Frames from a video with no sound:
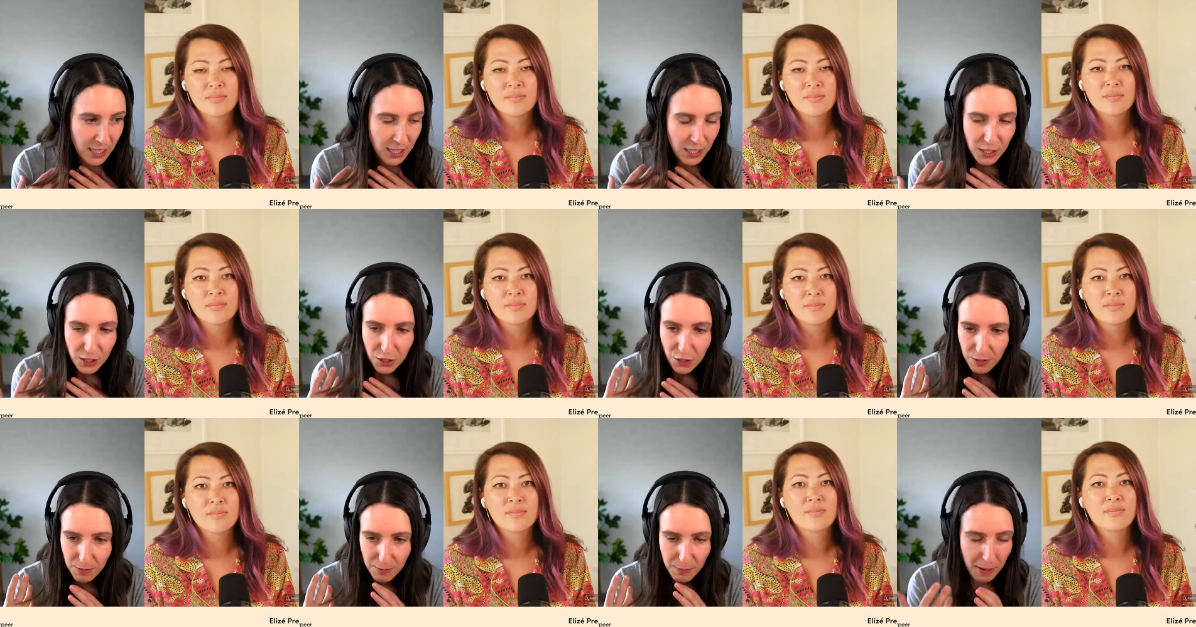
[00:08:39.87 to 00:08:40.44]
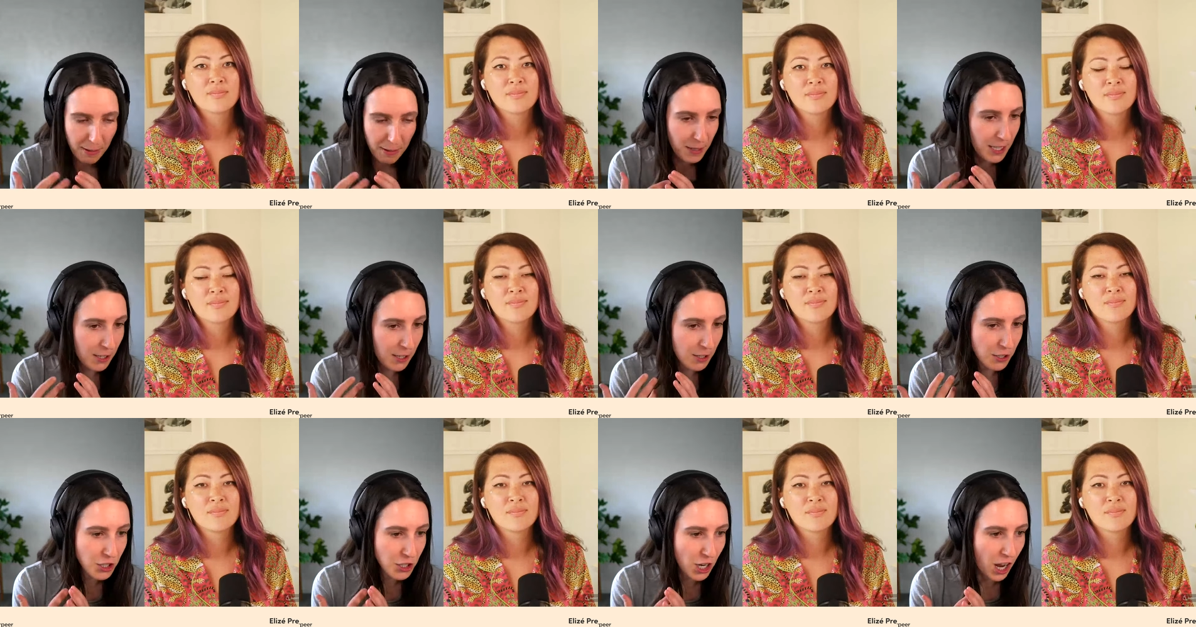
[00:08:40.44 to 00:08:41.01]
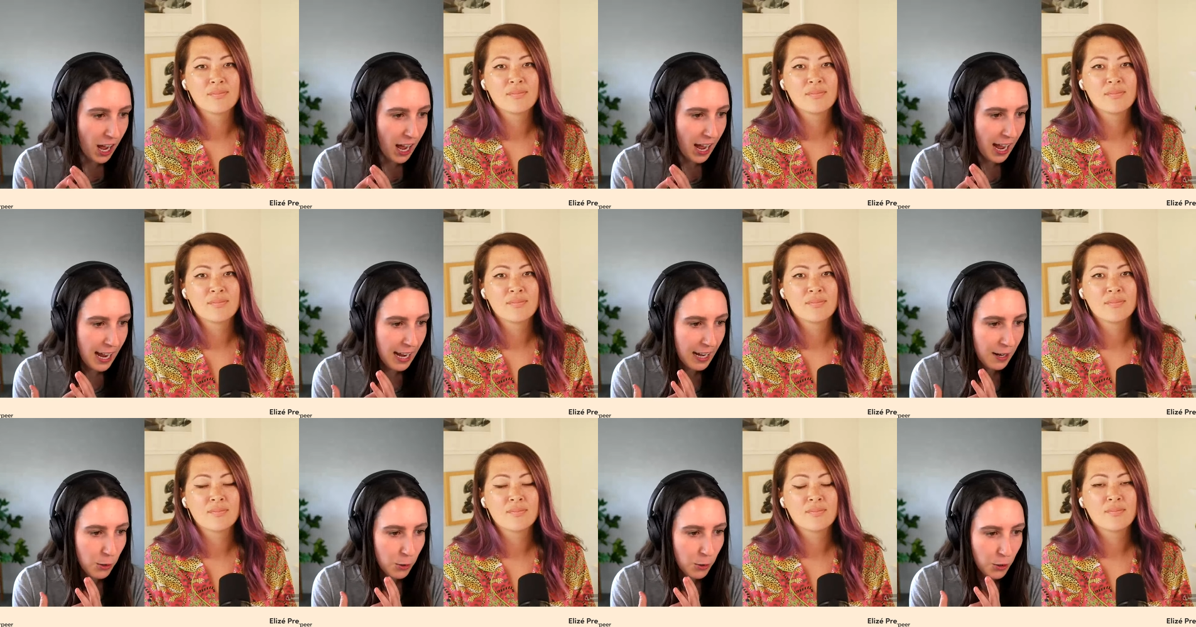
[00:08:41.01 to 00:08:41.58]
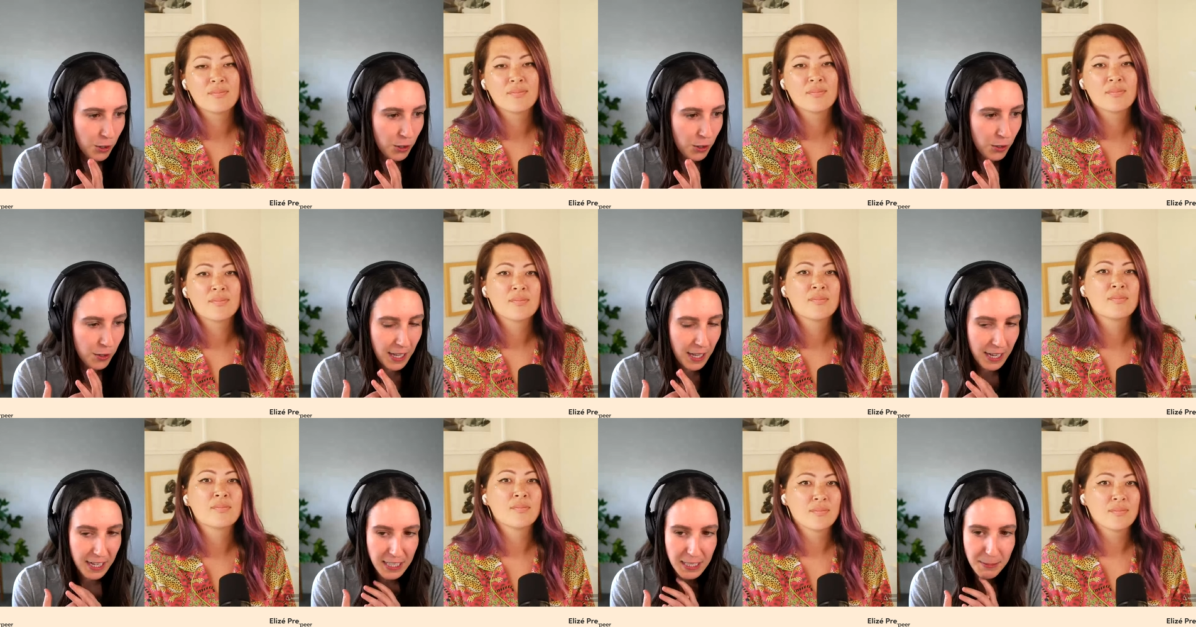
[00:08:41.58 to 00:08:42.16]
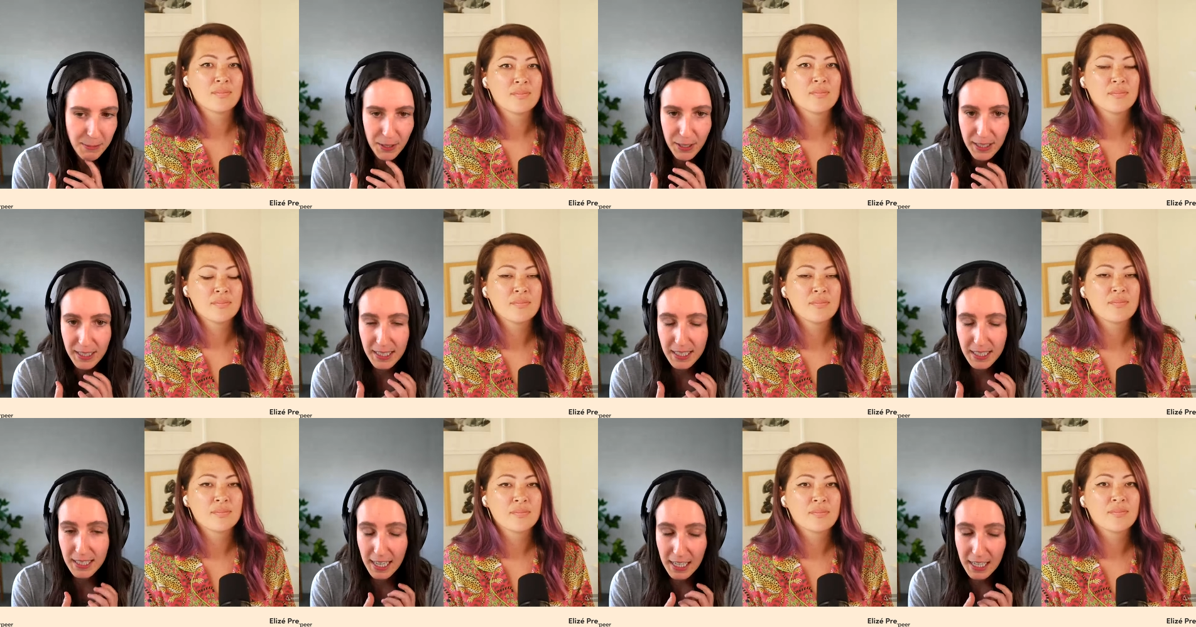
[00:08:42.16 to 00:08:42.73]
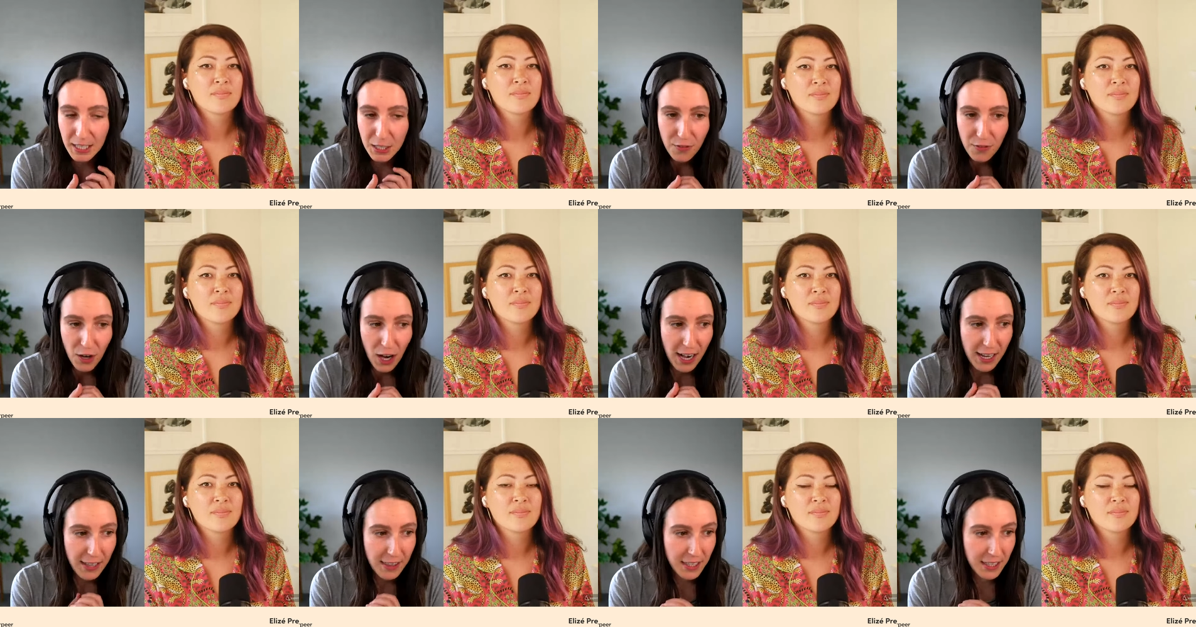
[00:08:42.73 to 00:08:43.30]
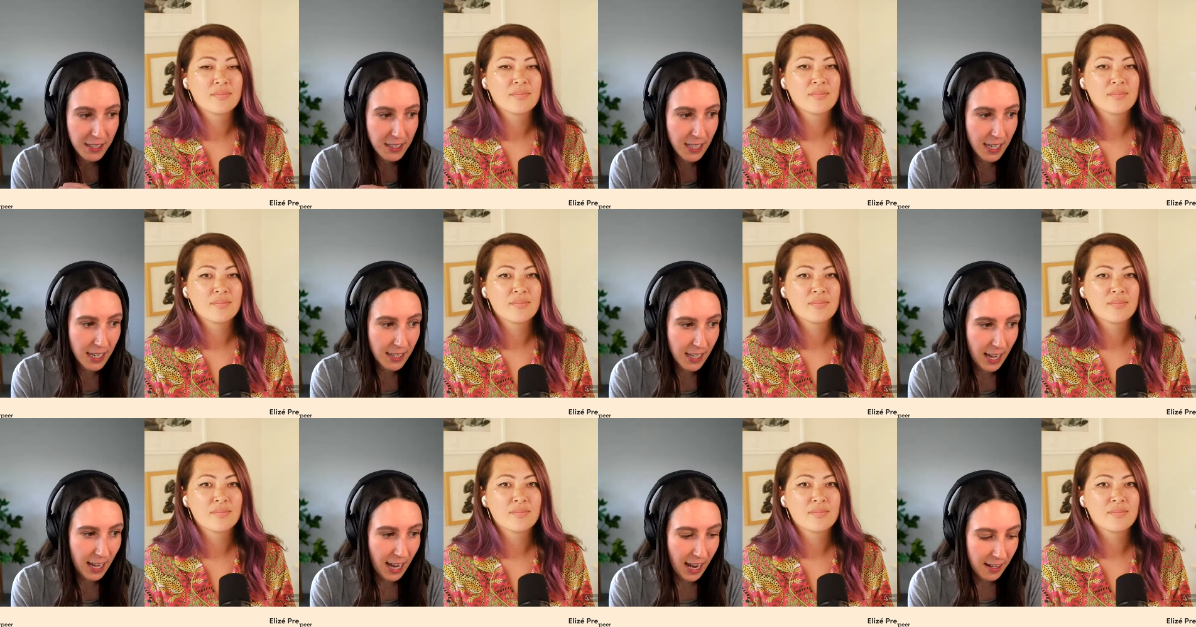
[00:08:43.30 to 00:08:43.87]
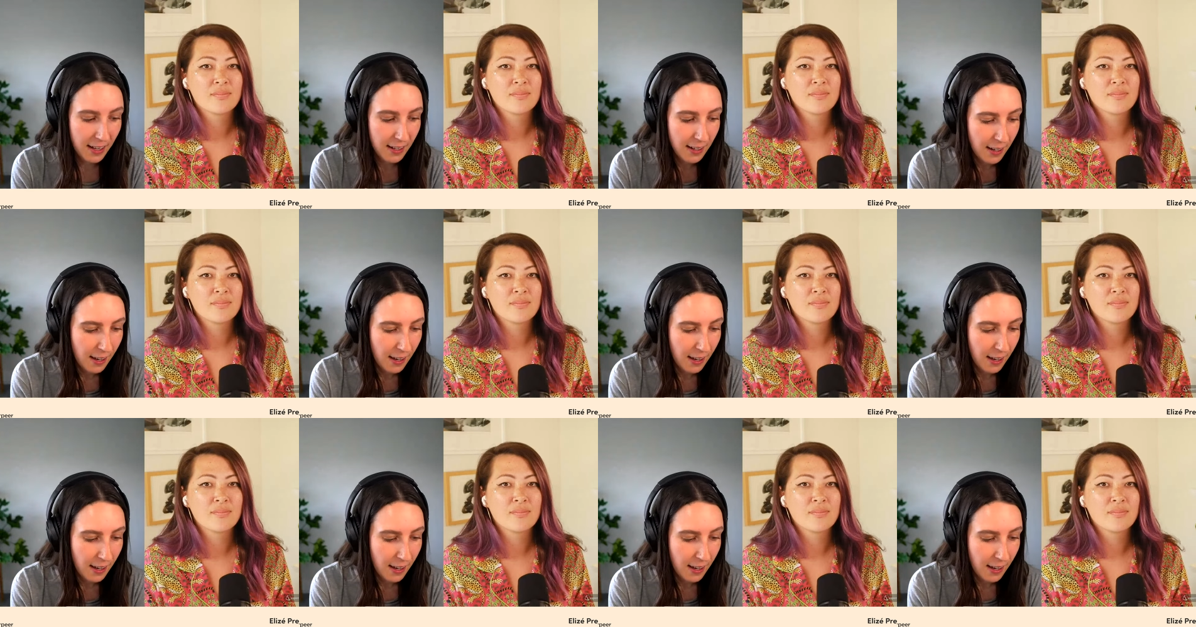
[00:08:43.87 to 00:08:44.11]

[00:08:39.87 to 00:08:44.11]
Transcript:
Speaker 1: sh- maybe they're shy or they experience stage fright, things like that.